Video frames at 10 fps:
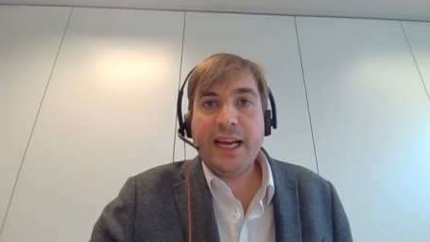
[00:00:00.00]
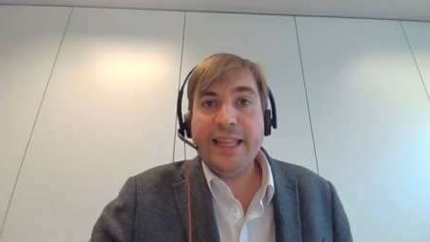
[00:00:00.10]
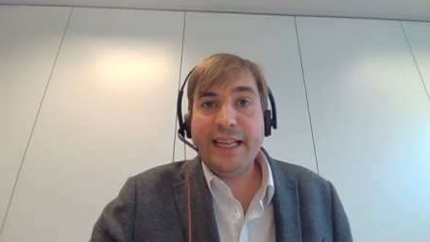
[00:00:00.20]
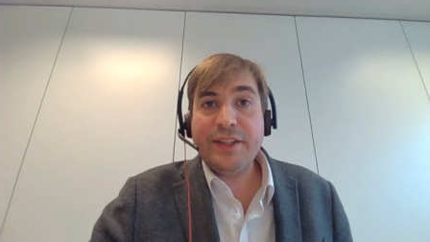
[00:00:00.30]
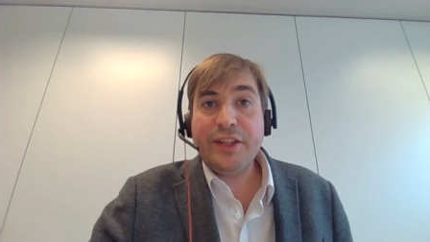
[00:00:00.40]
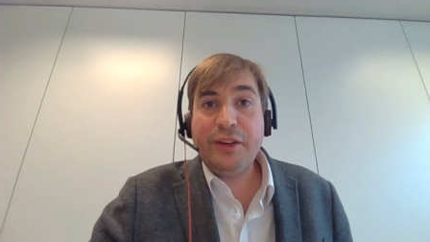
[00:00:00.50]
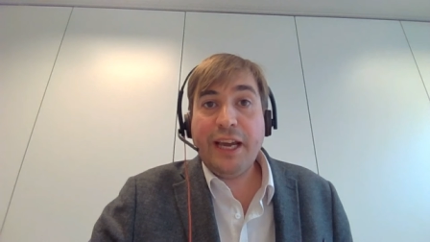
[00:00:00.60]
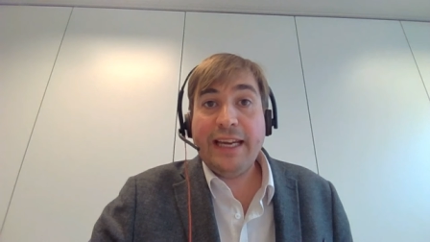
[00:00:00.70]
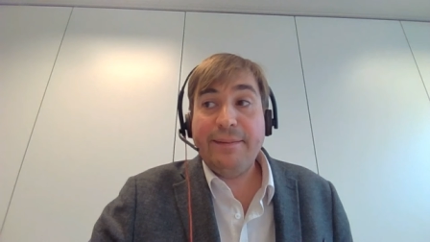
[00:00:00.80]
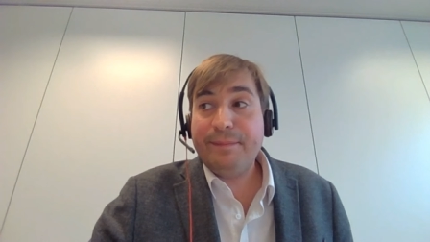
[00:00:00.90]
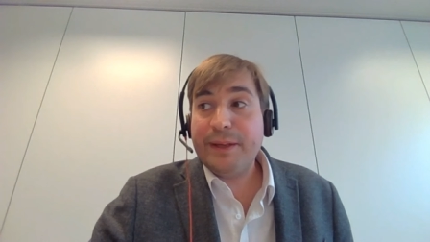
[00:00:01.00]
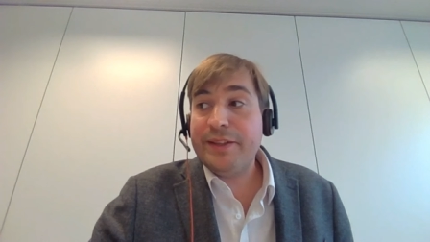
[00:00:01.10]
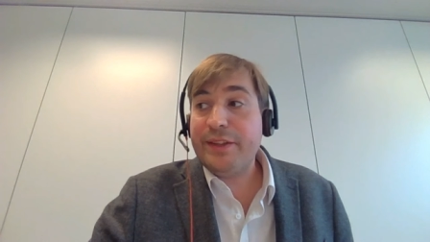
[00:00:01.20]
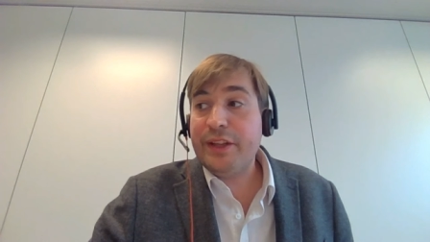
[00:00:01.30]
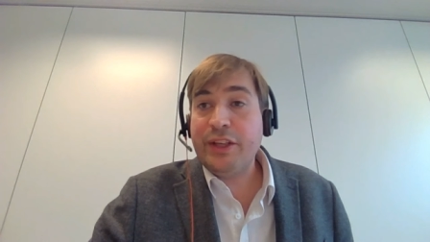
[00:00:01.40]
and that's the UK,
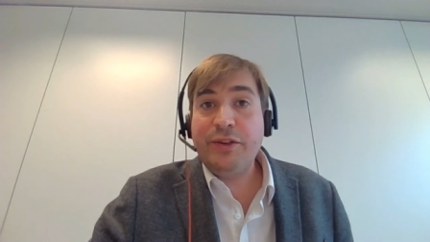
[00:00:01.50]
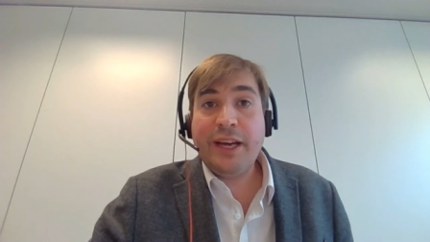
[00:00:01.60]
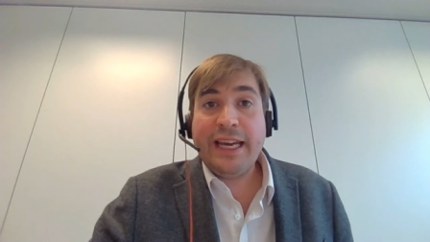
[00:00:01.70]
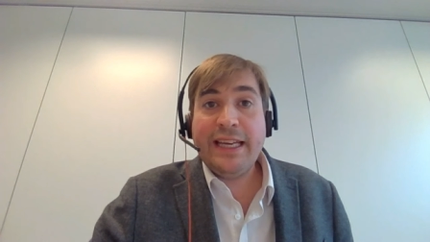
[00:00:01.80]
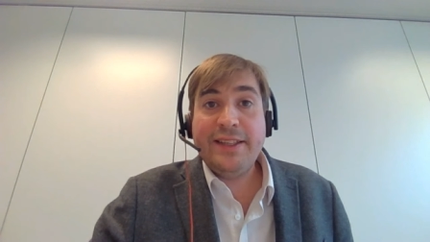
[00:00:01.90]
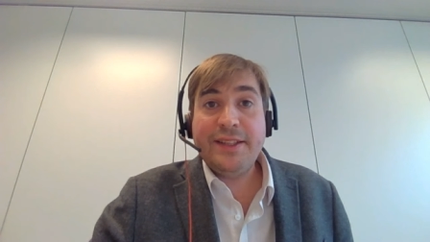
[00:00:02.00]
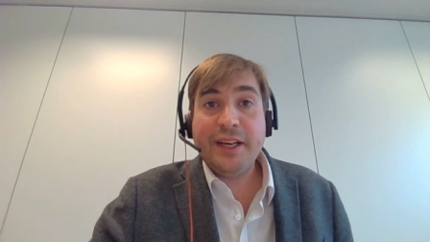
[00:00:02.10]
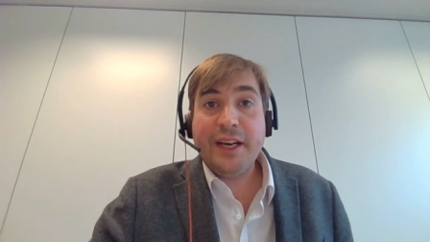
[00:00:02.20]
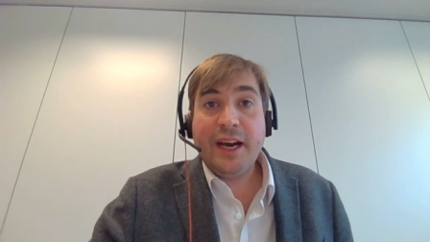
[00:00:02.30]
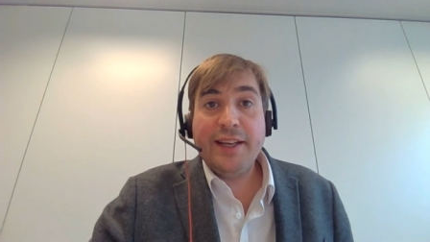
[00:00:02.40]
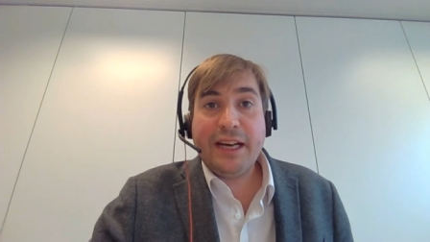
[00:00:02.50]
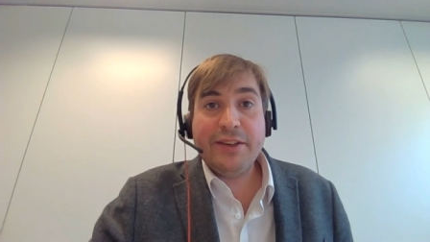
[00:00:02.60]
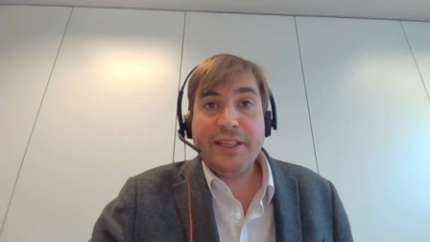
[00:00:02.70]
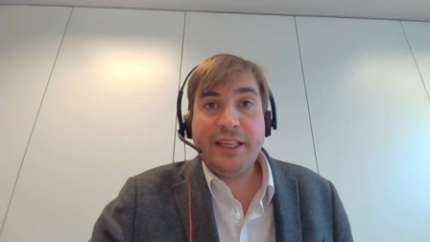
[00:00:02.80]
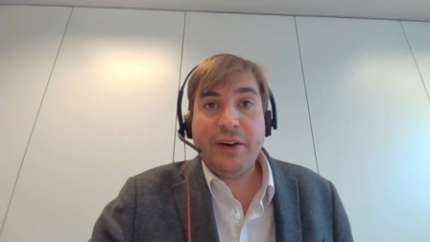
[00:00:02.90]
because the, the UK is
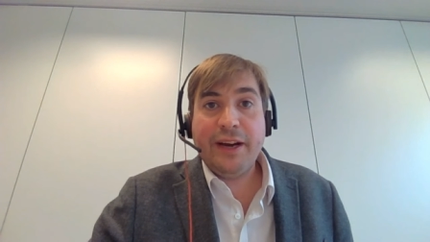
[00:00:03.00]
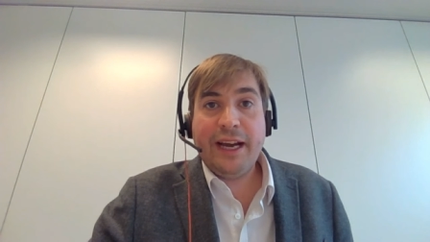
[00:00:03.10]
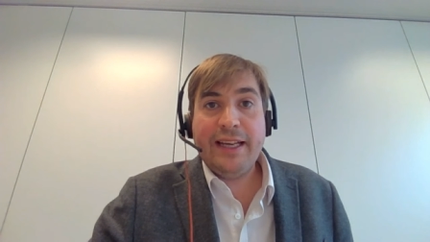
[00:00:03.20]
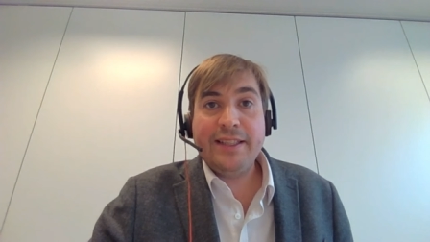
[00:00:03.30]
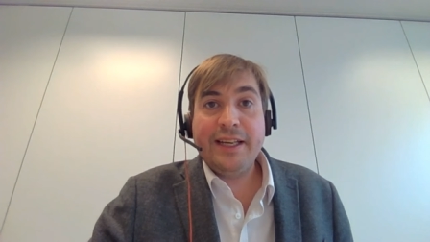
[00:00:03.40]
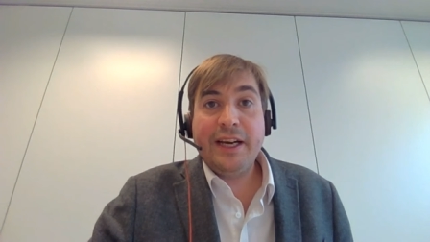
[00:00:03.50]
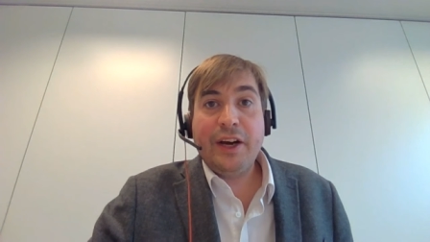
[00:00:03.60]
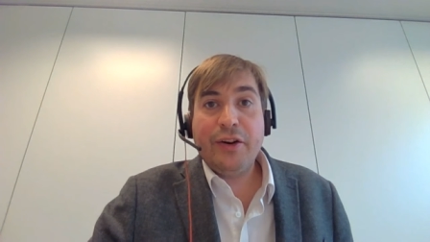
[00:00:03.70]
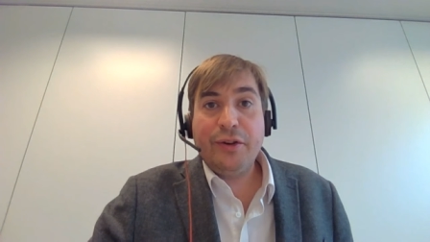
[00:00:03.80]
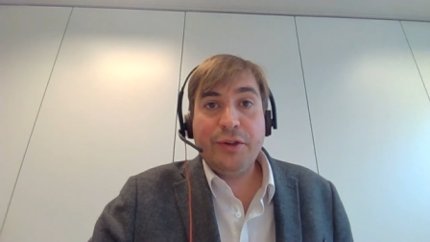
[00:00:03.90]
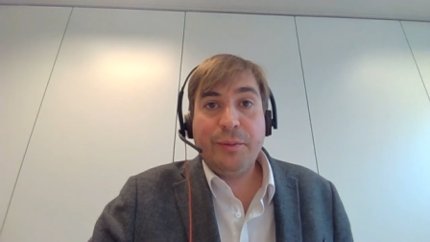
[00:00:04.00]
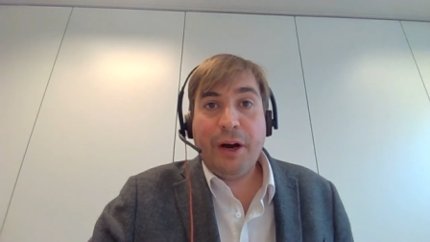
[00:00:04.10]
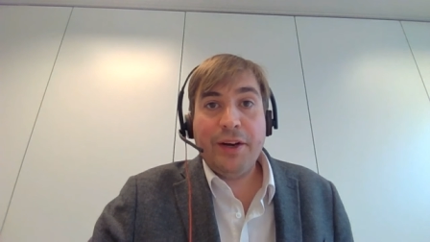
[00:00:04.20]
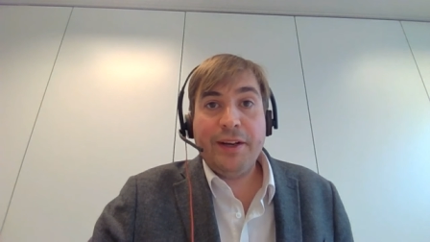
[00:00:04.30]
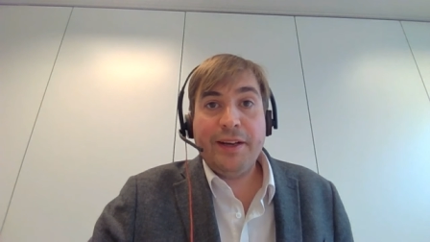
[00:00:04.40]
undoubtedly going ahead a crucial
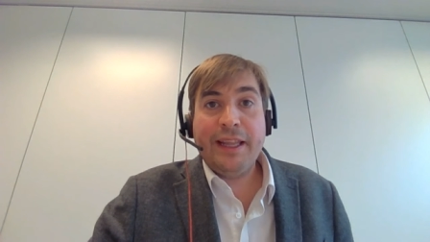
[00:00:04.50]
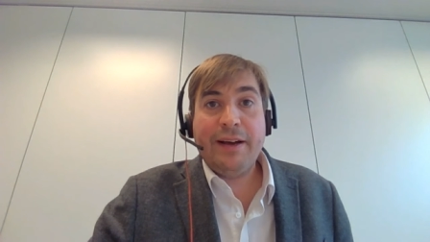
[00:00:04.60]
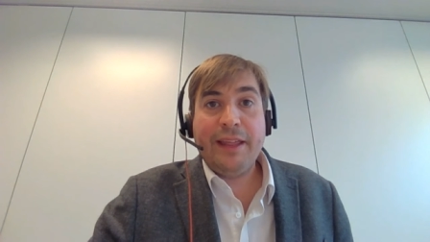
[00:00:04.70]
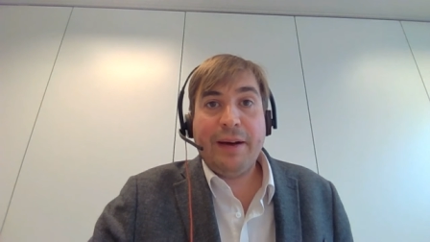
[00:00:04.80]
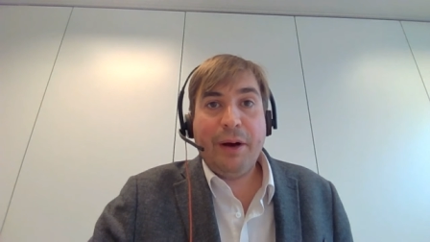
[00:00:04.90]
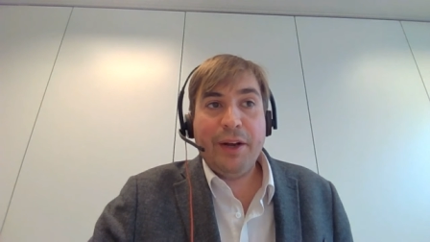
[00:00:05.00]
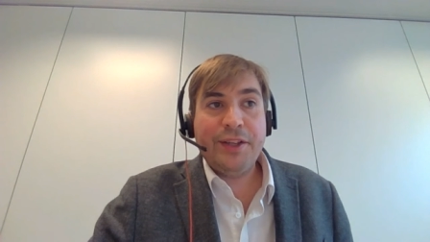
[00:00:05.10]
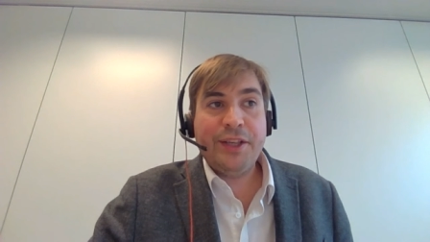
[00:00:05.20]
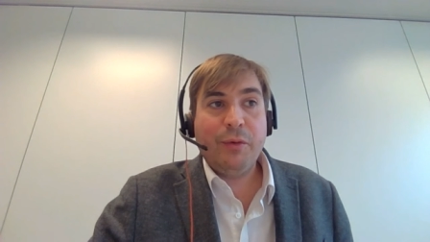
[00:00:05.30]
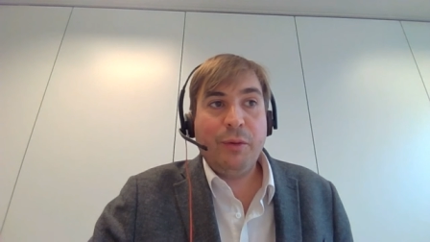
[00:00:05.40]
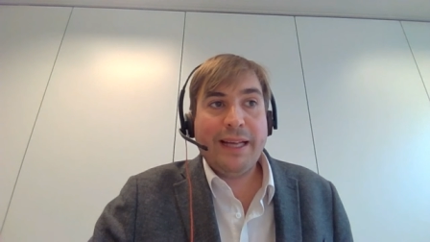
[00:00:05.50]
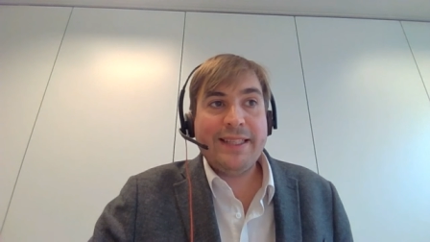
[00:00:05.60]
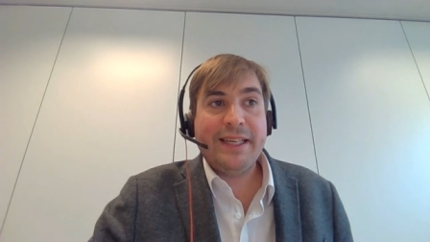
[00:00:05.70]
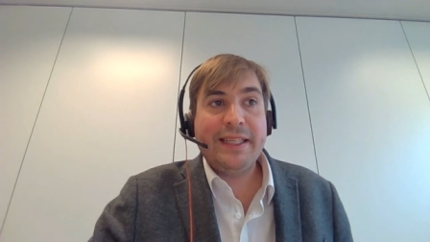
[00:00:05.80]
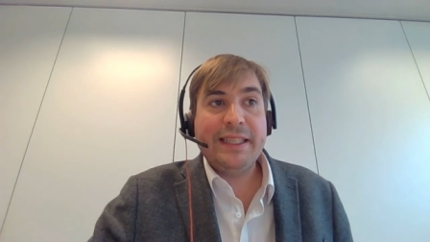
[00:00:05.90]
partner, and that, that partnership will
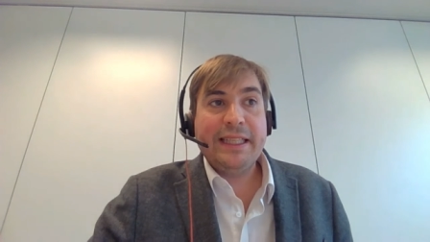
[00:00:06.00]
matter.